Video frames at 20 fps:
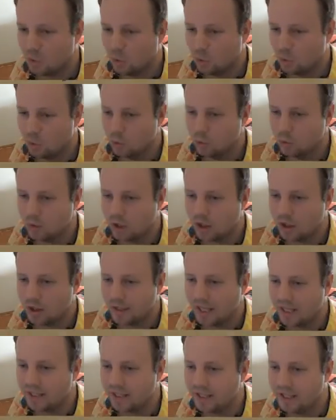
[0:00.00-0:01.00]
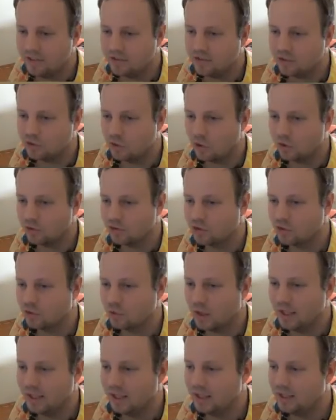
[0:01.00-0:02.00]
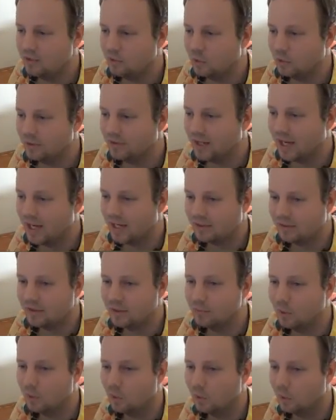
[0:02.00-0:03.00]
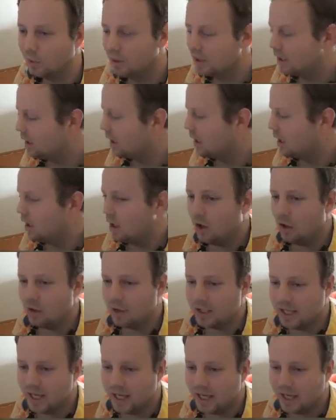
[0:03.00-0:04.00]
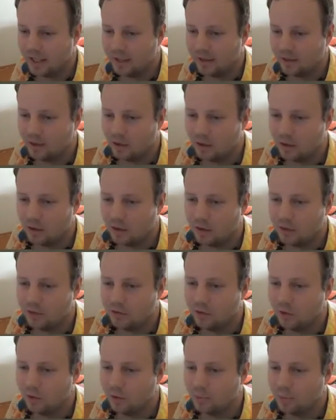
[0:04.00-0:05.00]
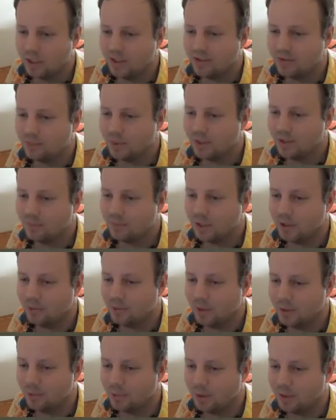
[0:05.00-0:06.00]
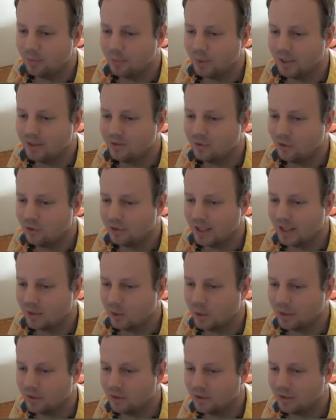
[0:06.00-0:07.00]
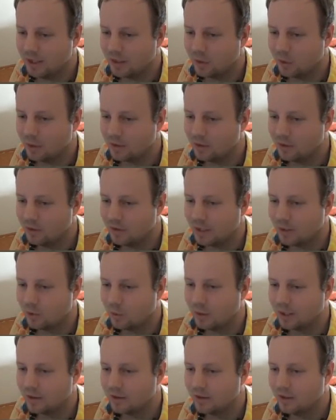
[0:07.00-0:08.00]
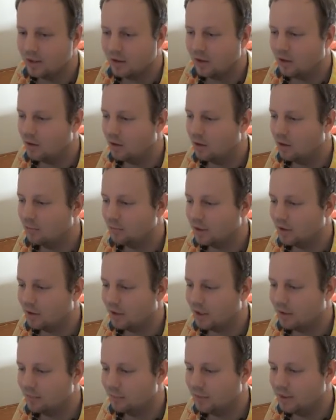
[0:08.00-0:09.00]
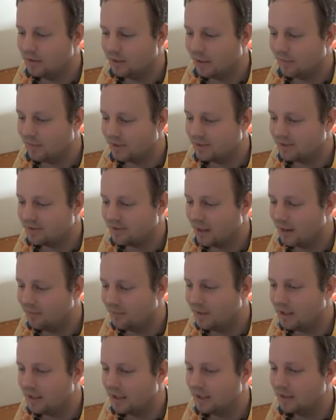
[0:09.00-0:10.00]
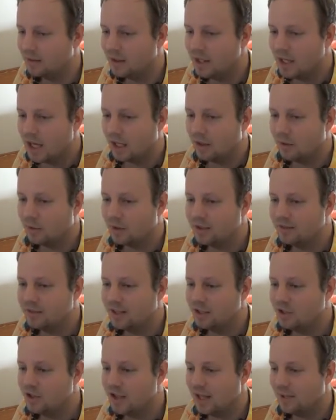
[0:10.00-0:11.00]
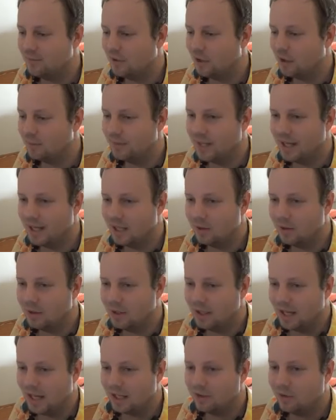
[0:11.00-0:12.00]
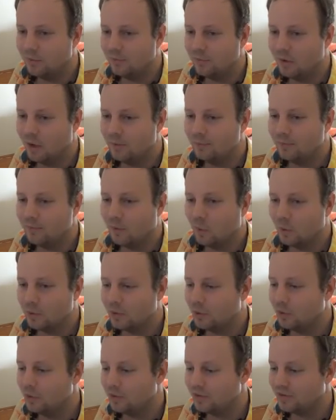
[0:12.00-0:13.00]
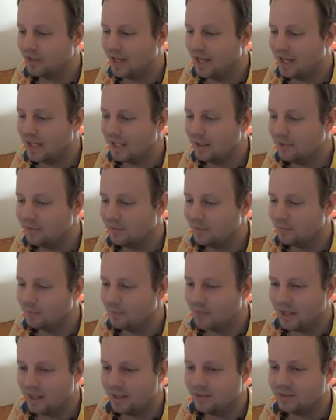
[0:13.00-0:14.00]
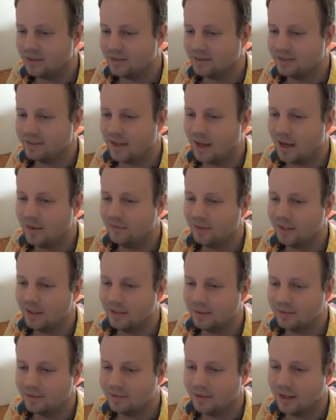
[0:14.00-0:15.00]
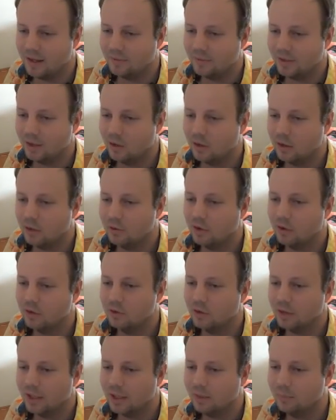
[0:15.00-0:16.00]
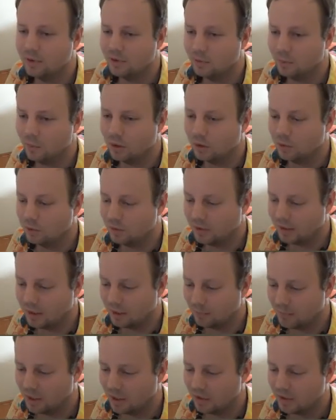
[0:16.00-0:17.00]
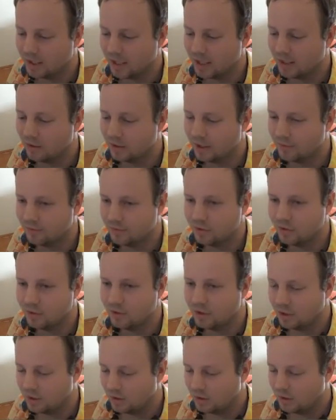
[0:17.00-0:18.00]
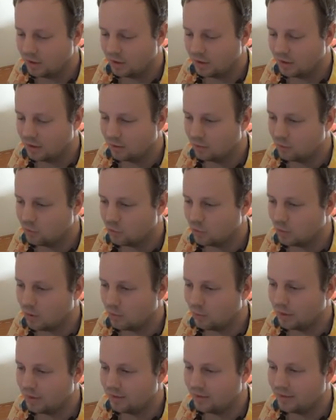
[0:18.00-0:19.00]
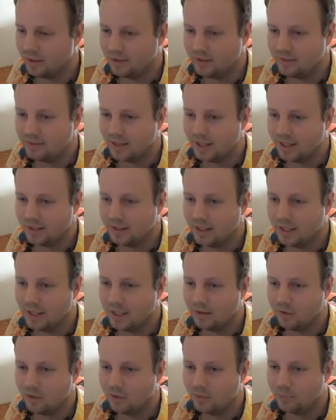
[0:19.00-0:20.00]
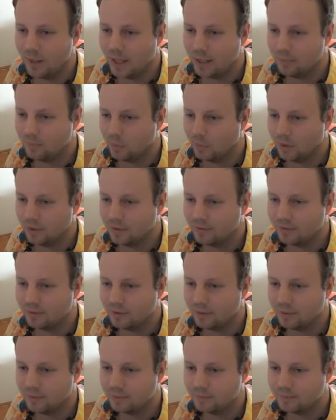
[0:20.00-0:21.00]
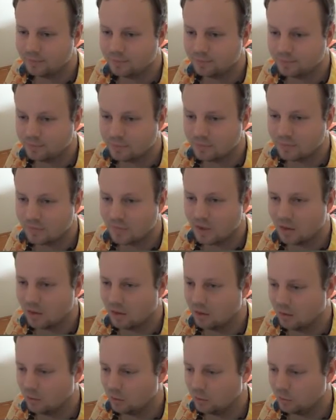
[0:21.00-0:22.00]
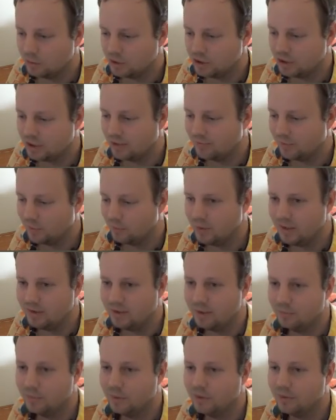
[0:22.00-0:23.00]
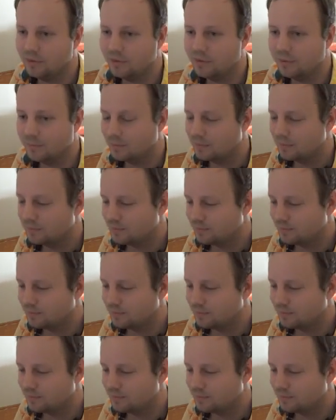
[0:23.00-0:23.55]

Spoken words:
Oh god, and he's just gone straight in to attack them all. Okay. Oh no, please, please, please, please, please, please. Not that quick, not that quick, not that quick. Oh my god, mi deva savi lin. And I'm gonna teach you that verb now. And the verb for to save is savi. Savi. Oh no, not him as well, not him. Okay, I'm gonna have to drop one of these down there, those bad boys. Oh, shiver me timbers.